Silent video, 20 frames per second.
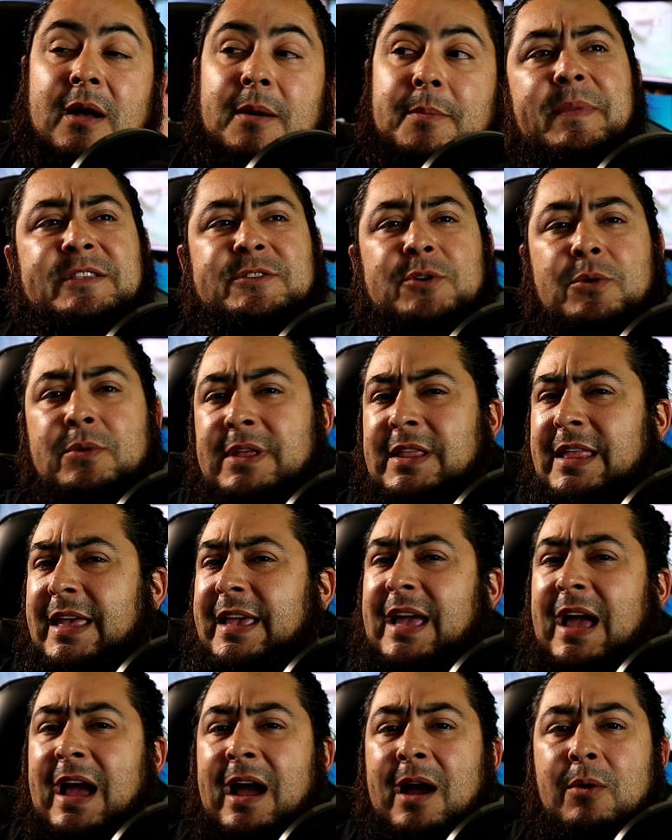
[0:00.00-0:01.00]
It's only
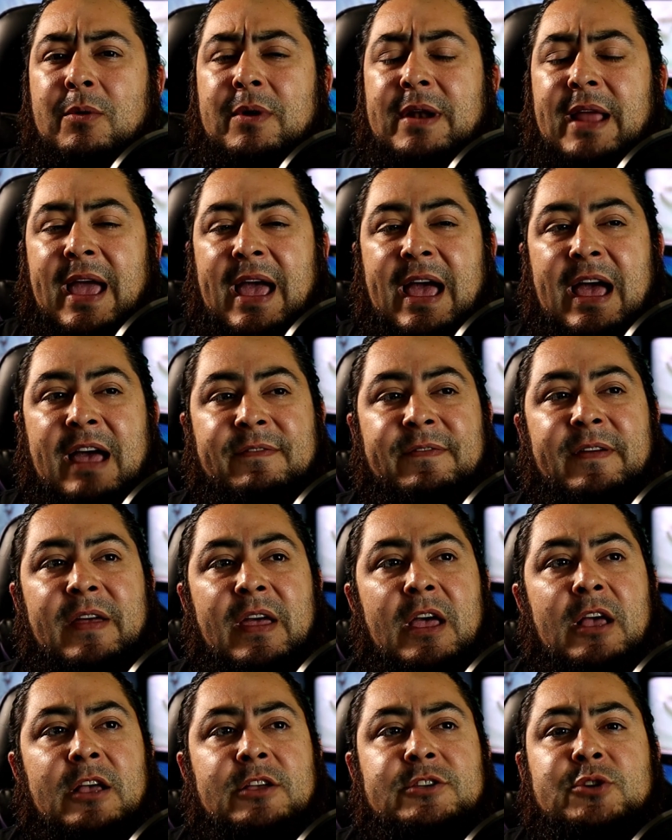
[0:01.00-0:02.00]
like an hour and a half,
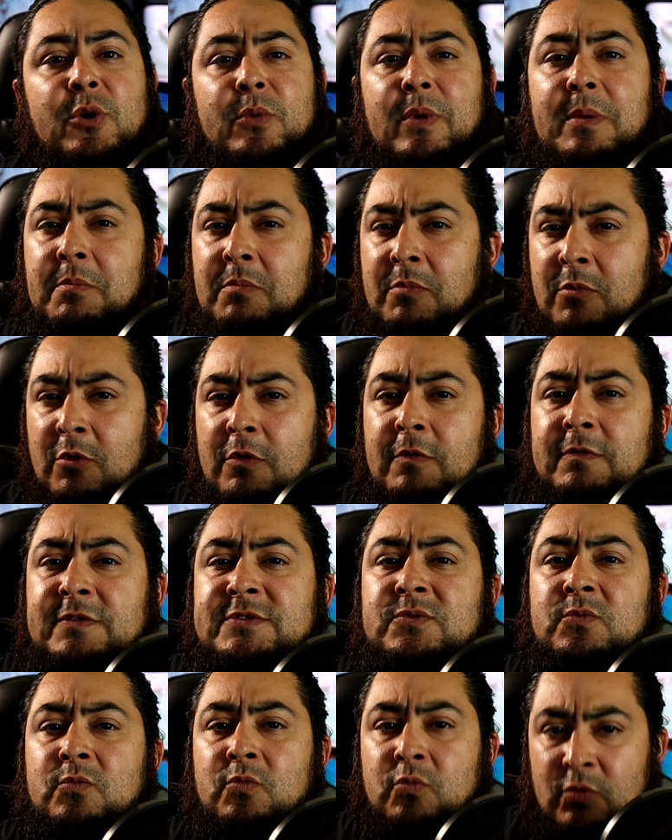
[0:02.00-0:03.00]
so it
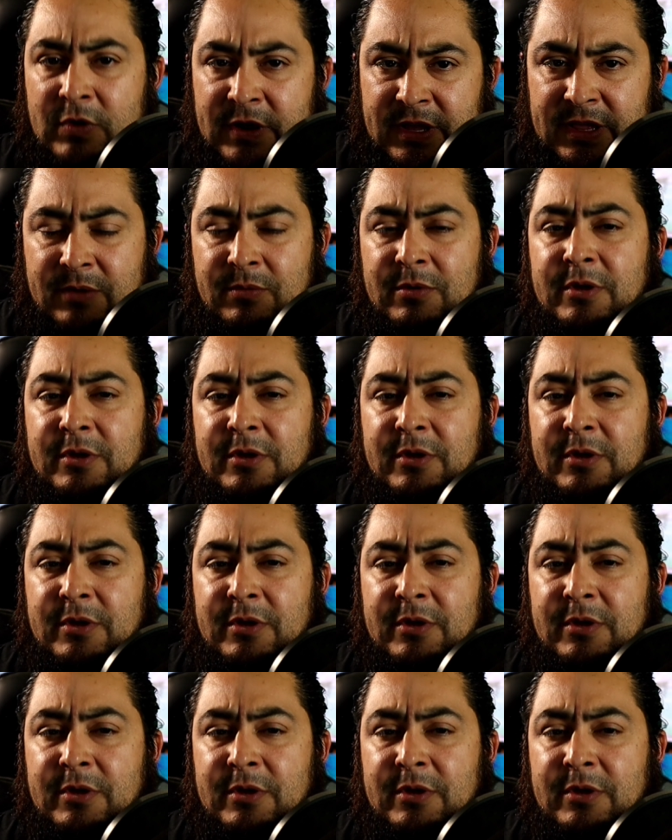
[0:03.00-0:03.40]
moves really,